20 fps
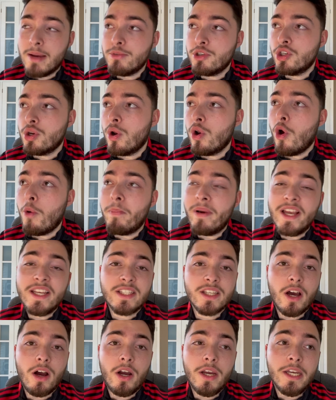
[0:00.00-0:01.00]
You know, a lot of players
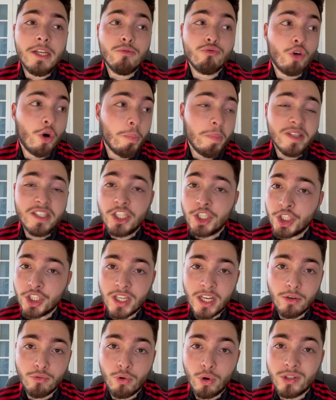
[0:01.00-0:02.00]
are in wrong positions at
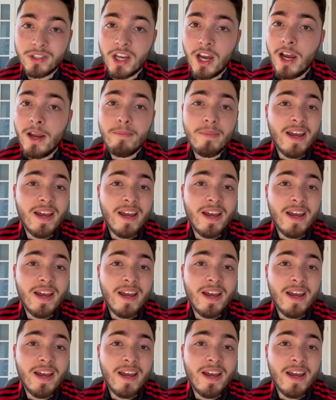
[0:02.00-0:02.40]
the wrong time.